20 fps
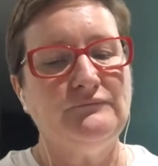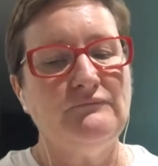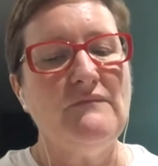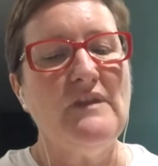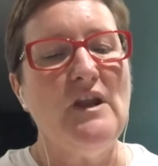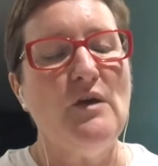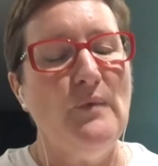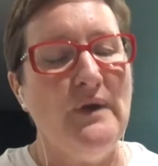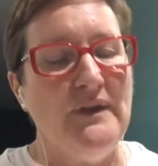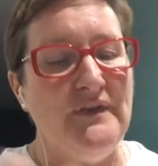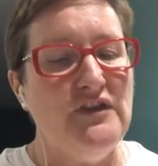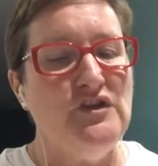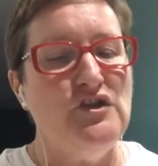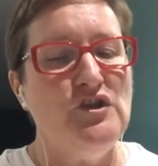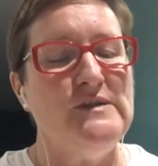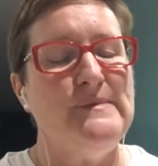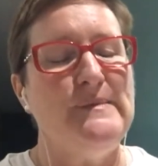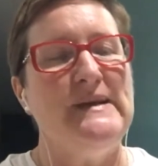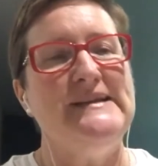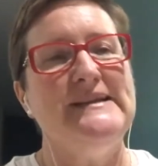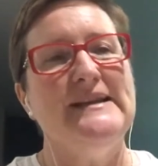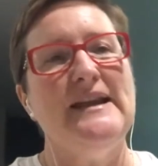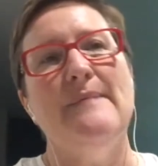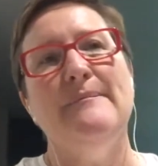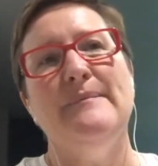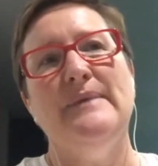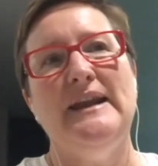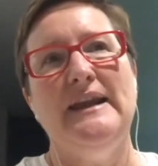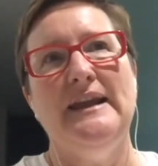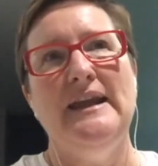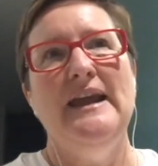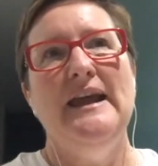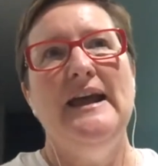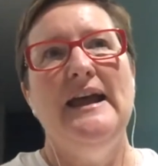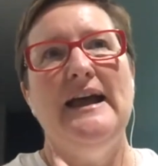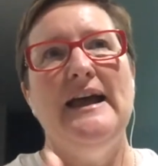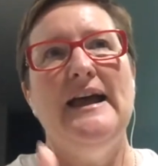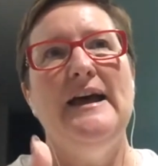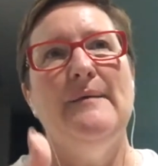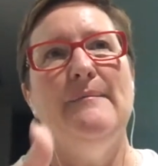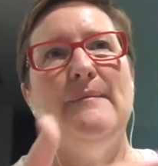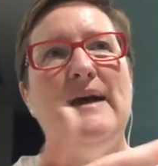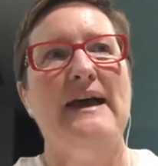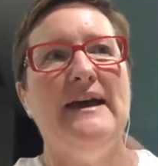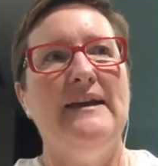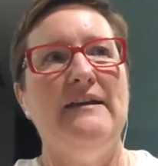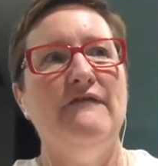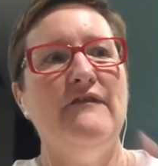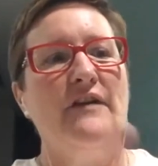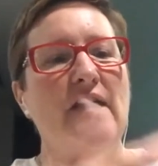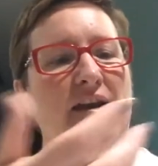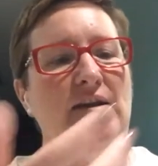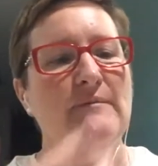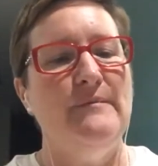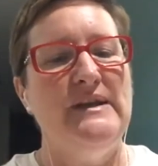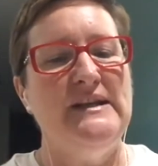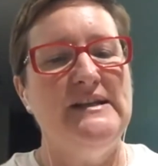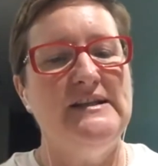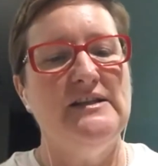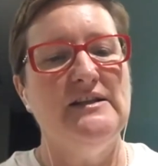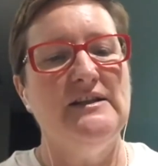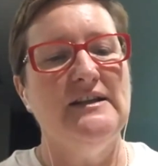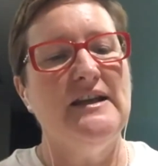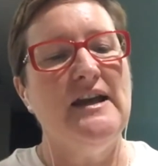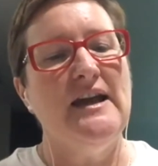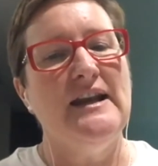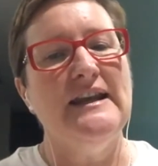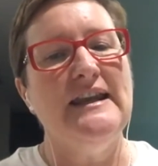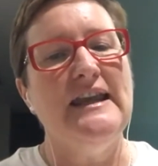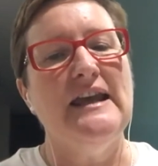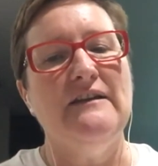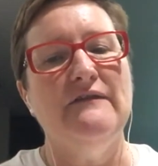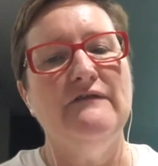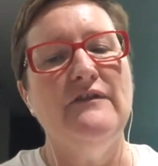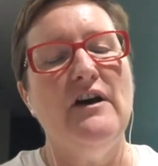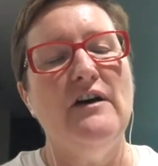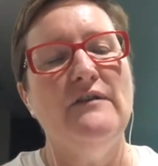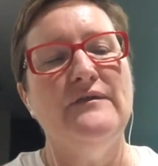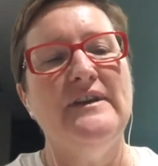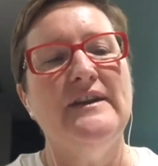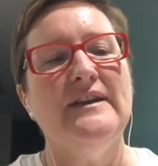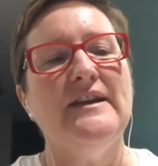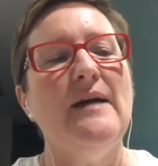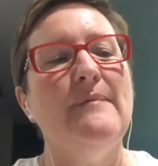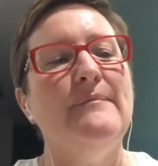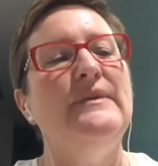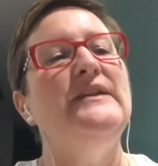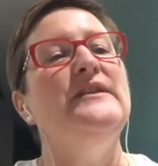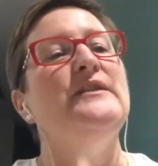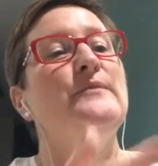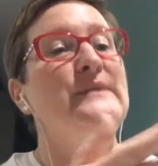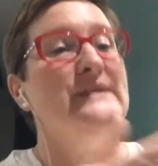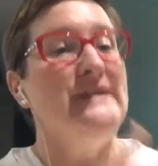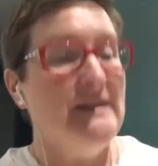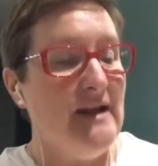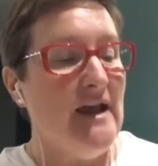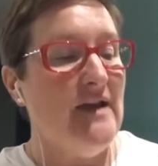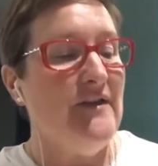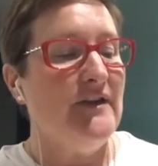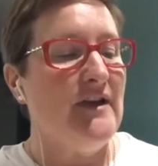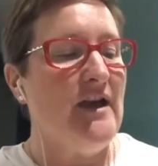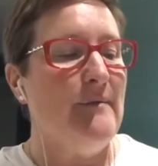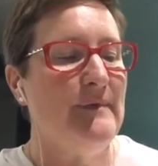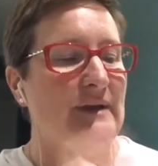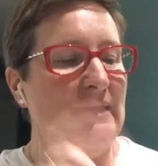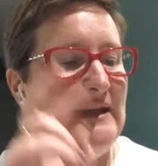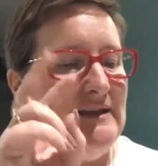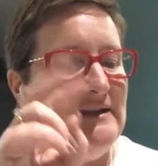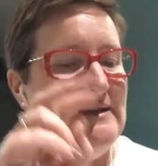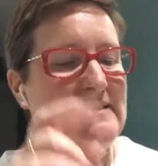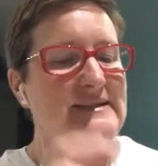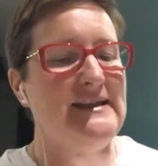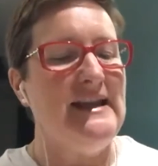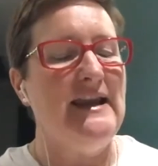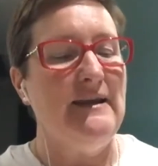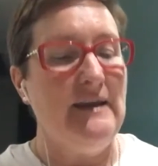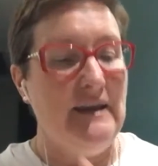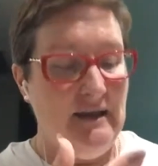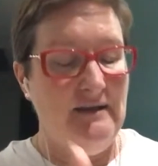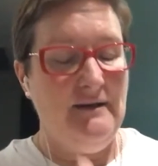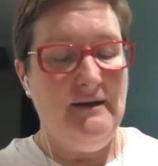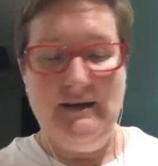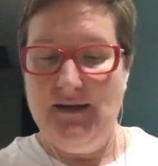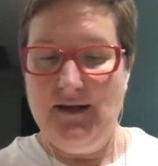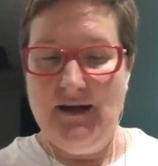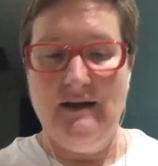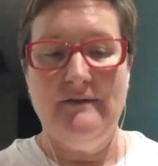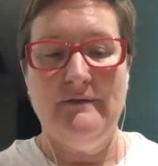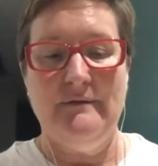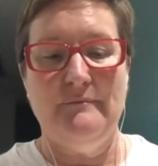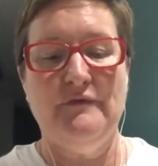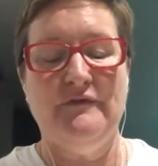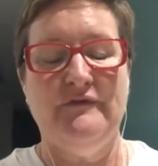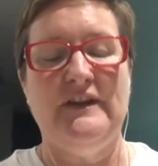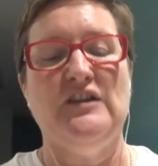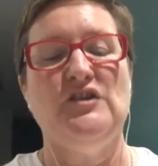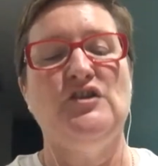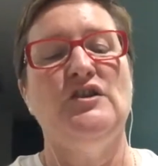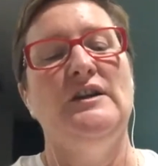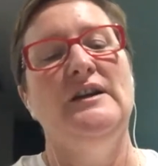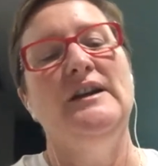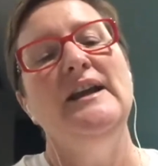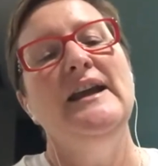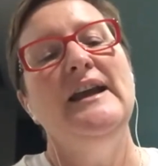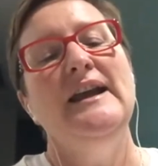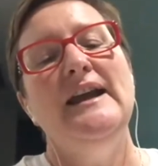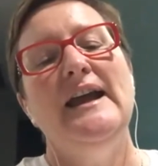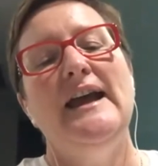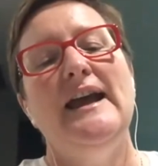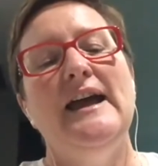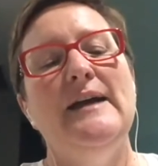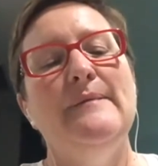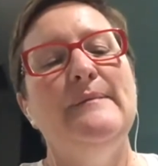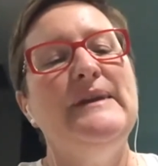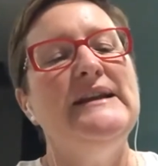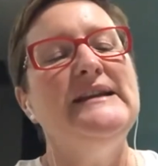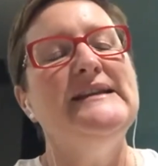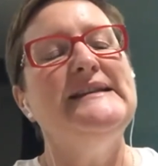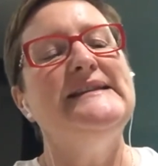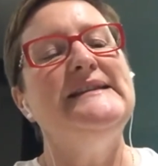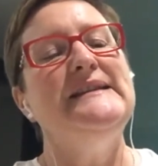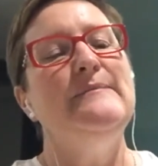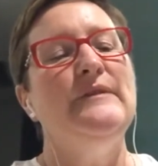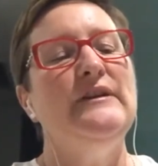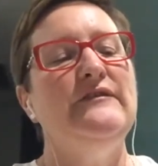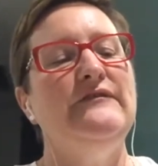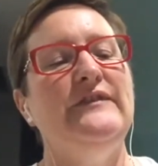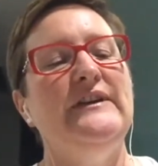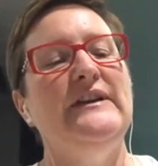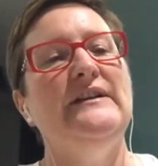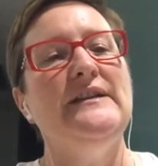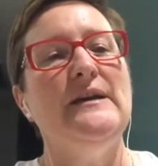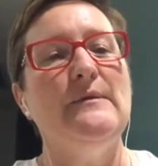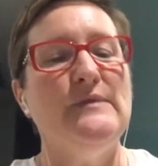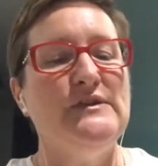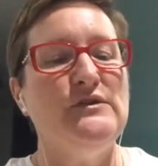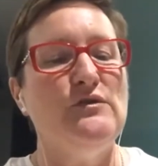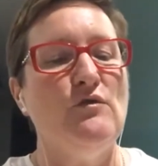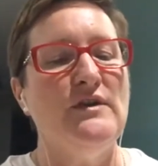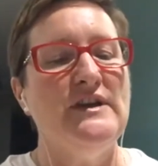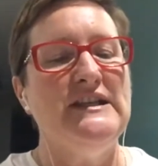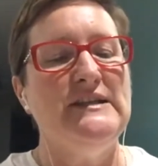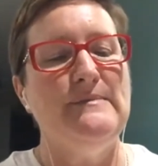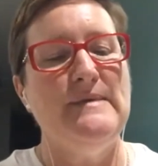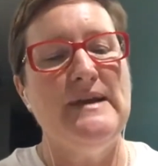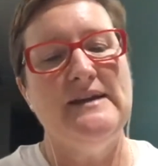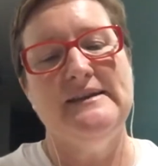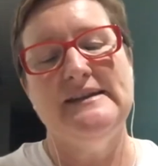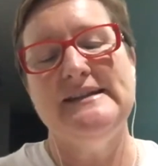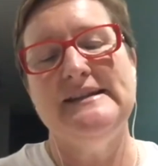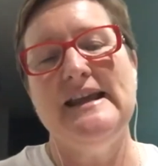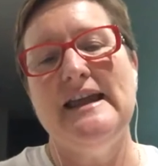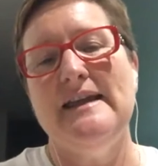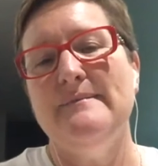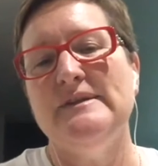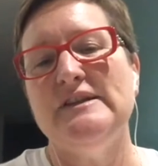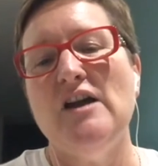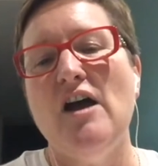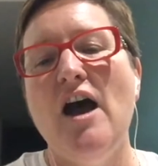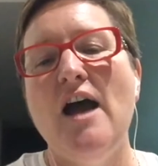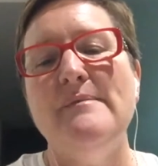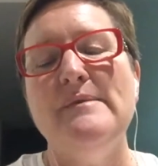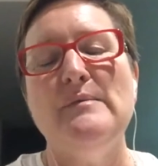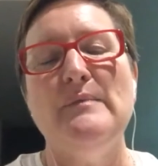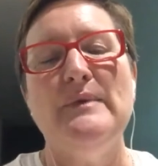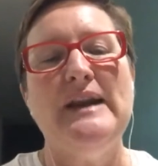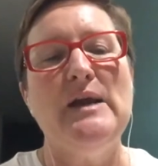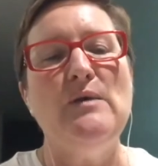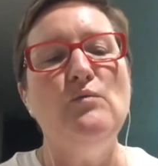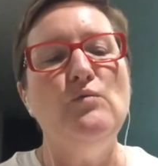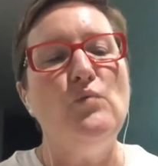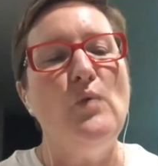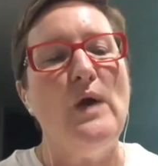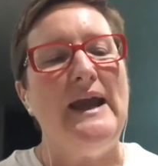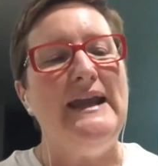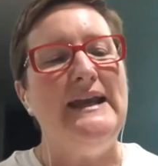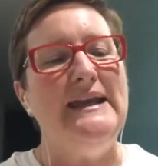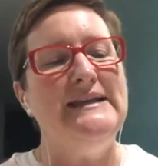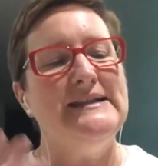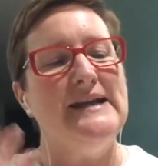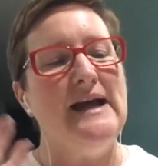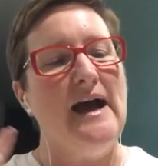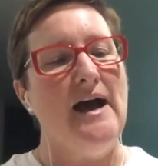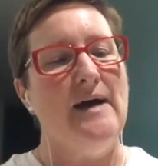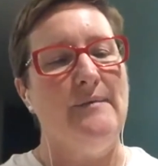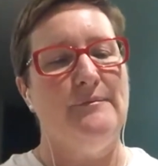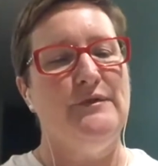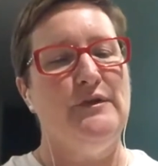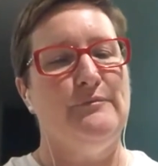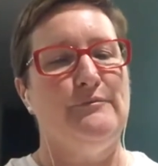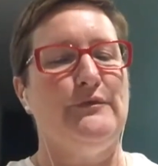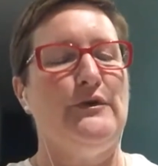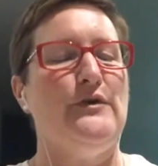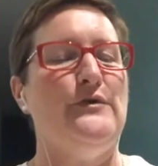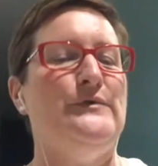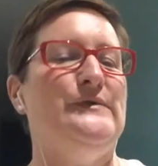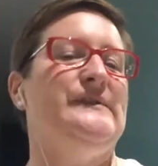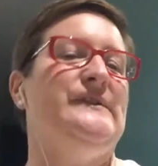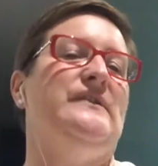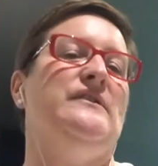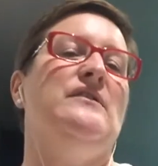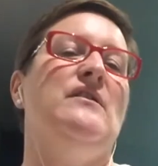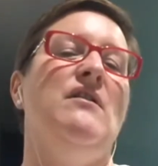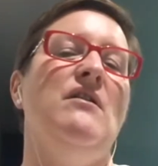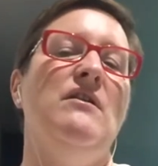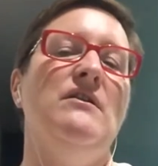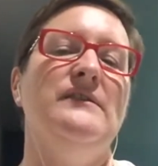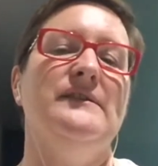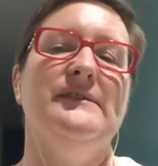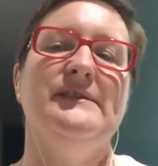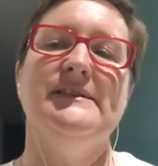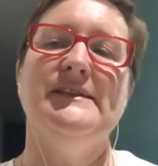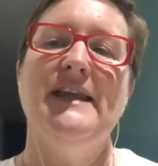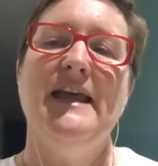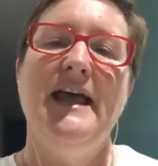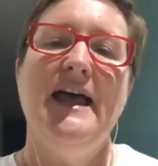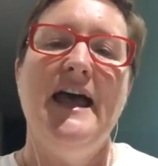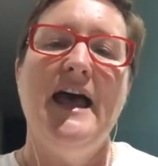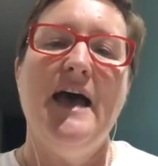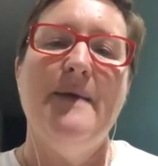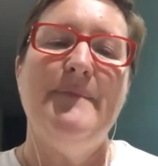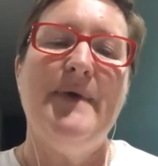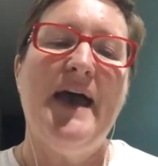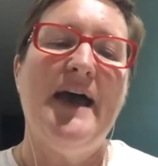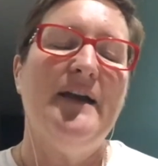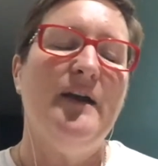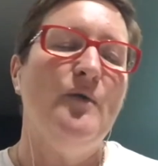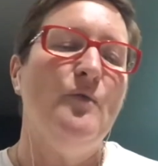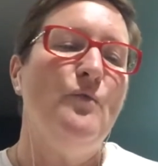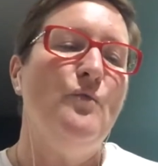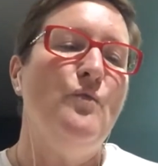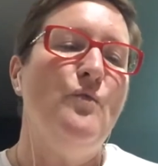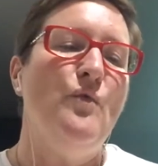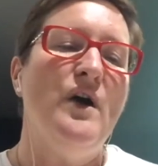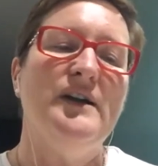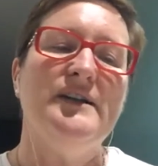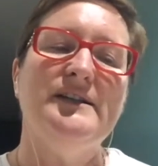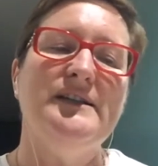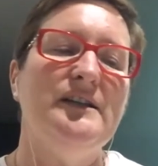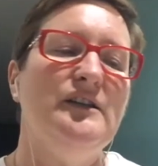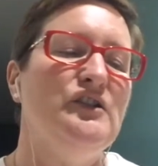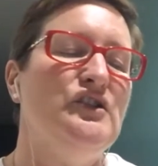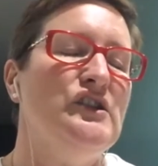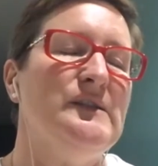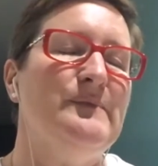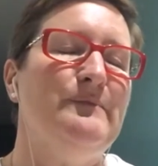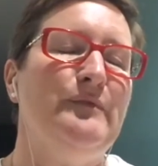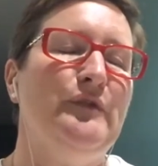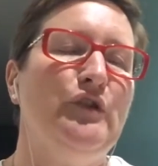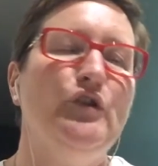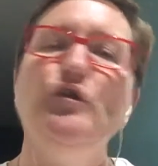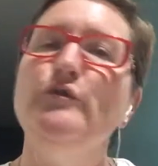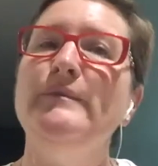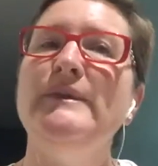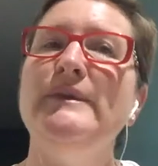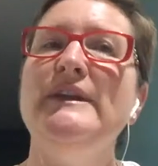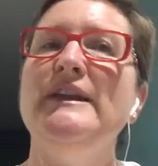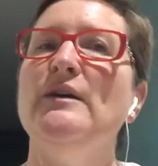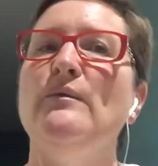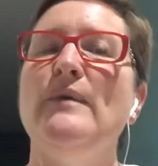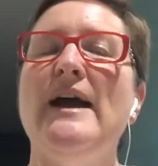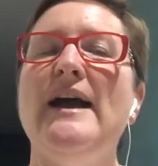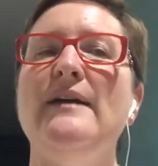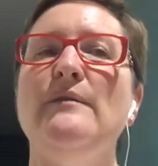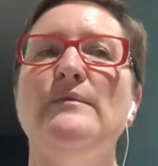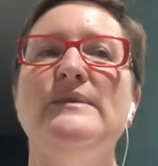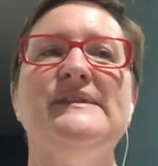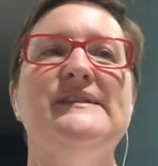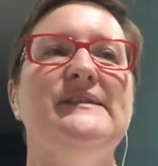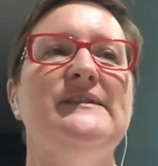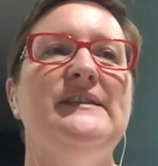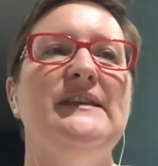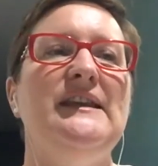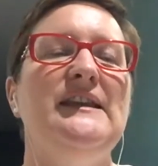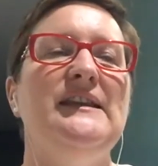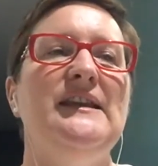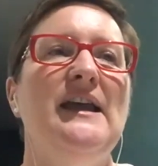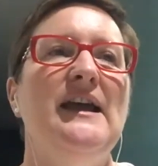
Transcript: when the Juice Plus company had invited me to kind of get involved in the company, there was another company in the same, in our profession, in a similar field, that was talking to me at the same time. And when I weighed up the pros and cons about it, what just blew me away was the